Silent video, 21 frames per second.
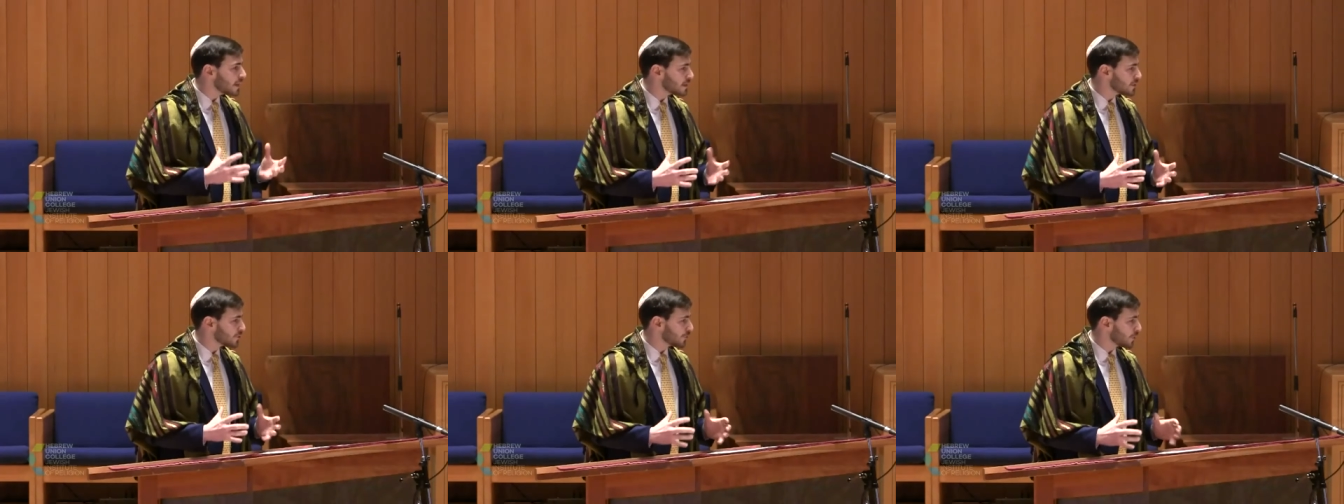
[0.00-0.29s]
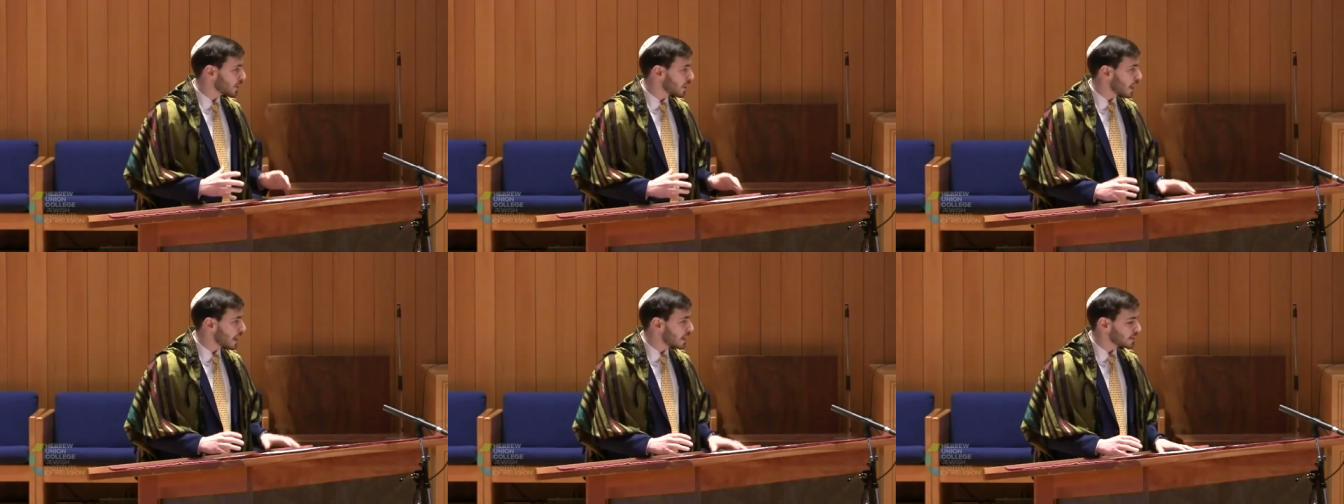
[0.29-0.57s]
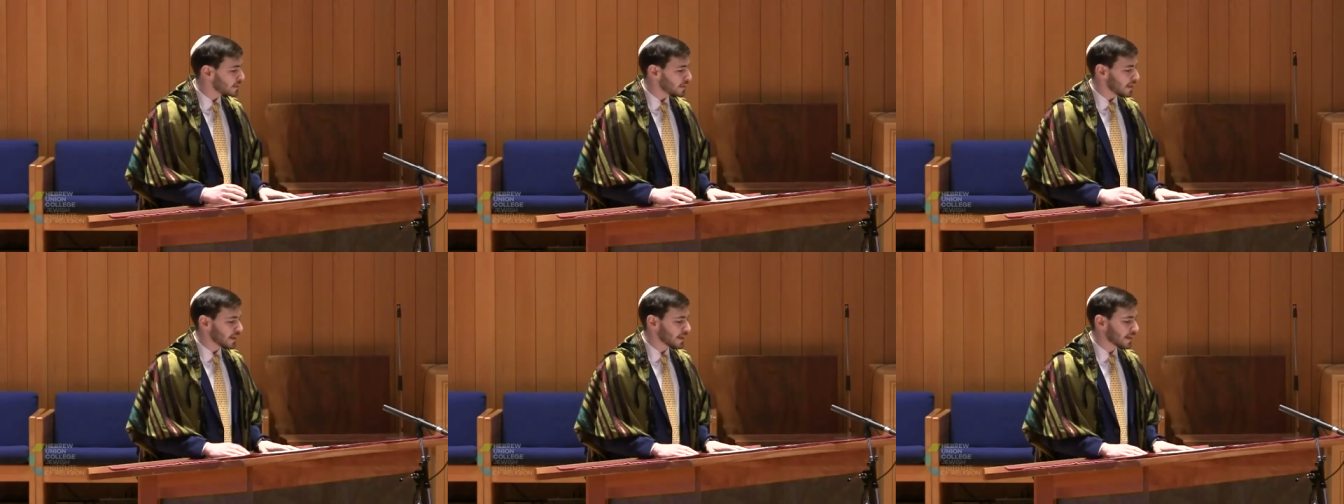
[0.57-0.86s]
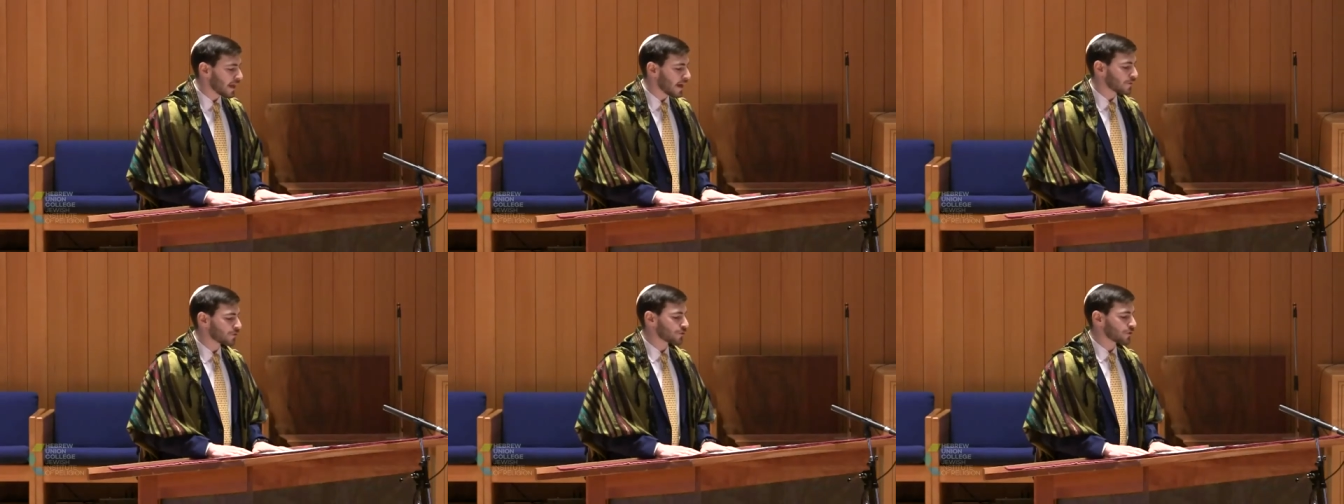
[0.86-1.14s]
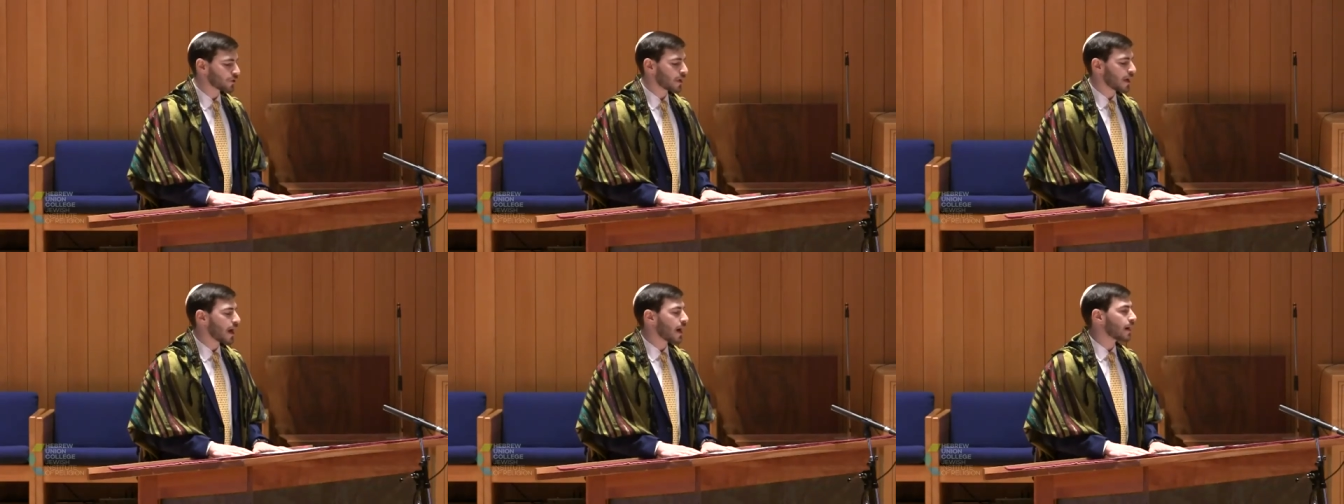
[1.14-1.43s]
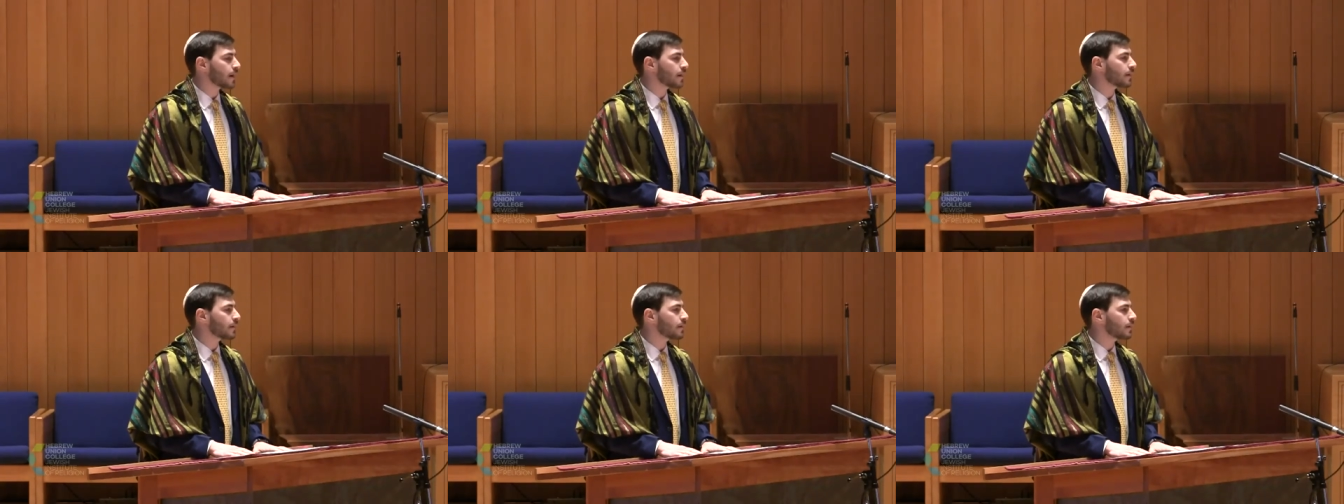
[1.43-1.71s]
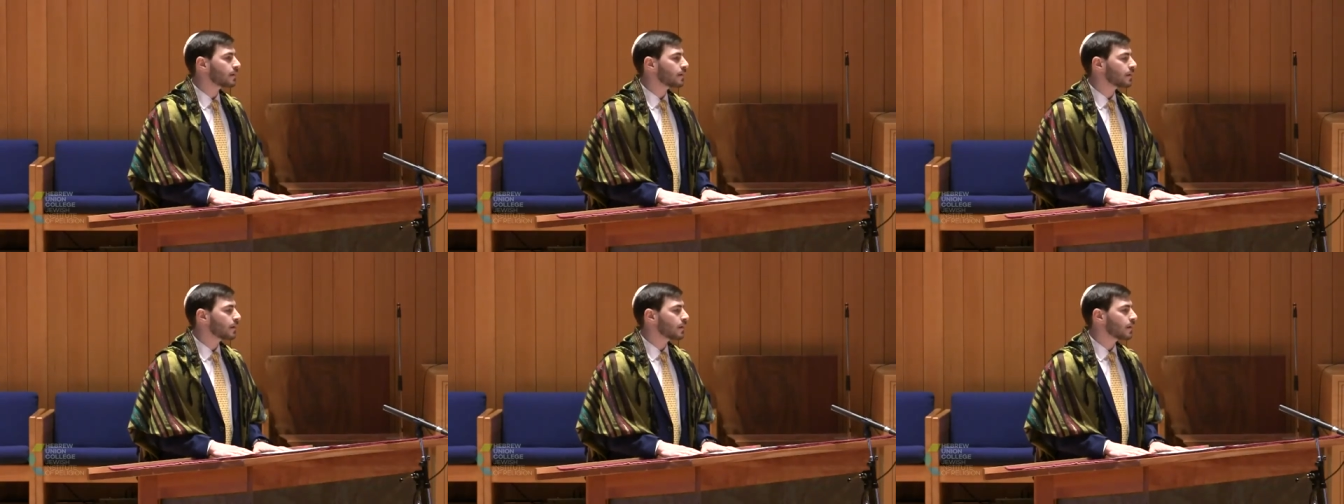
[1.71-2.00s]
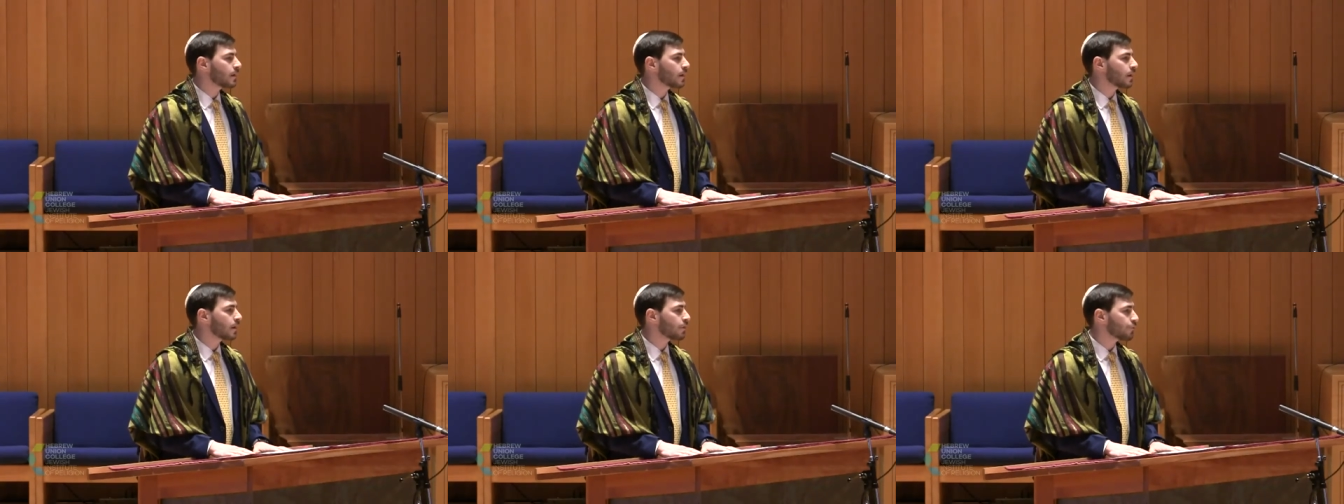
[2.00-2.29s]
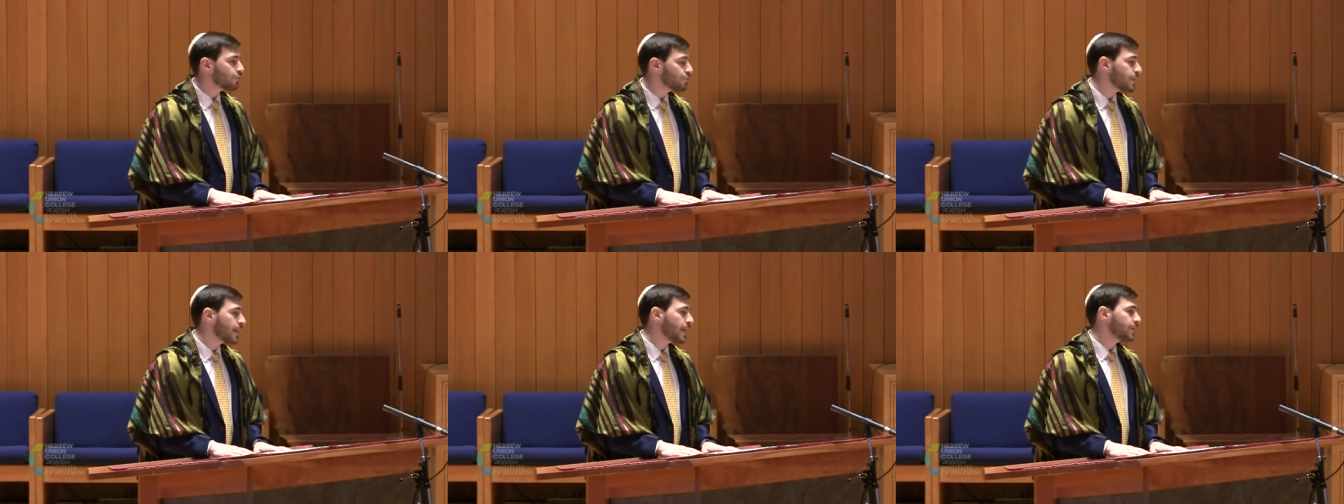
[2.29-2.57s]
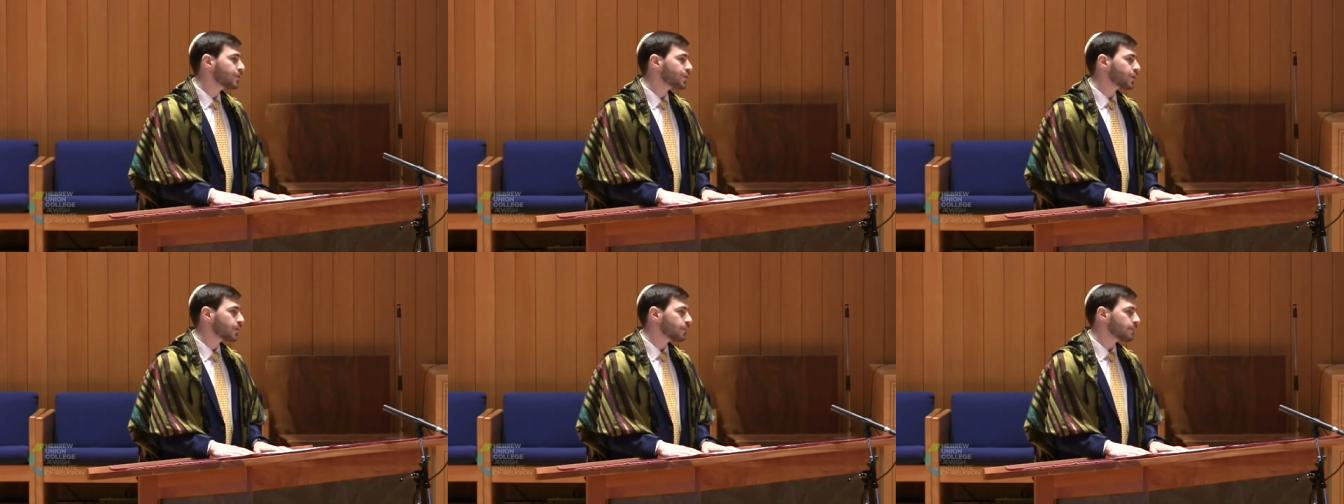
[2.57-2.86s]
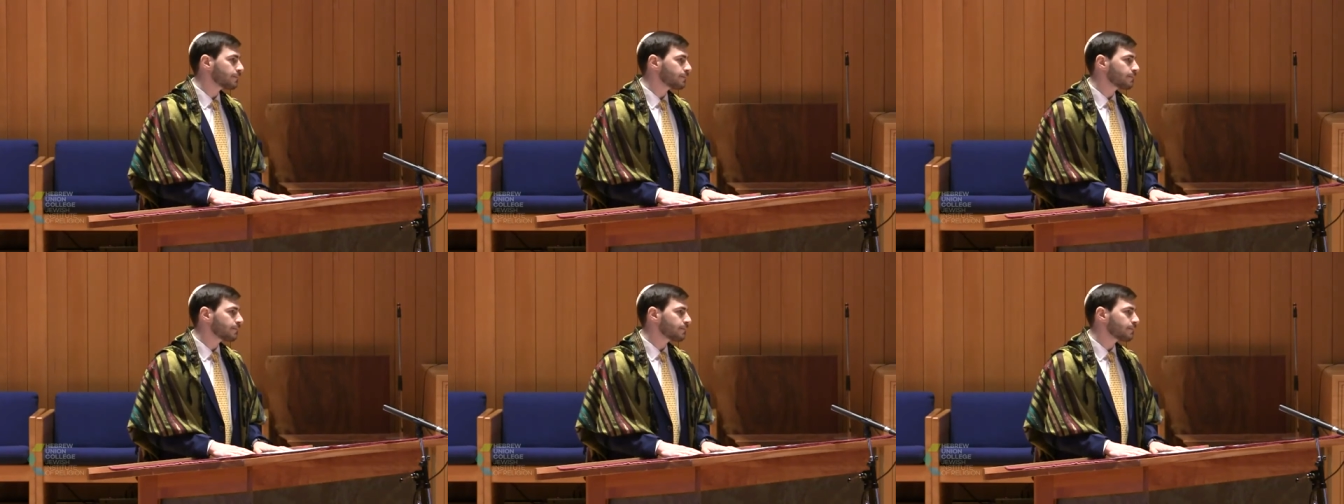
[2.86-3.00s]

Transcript: Israelites encountered God through nature.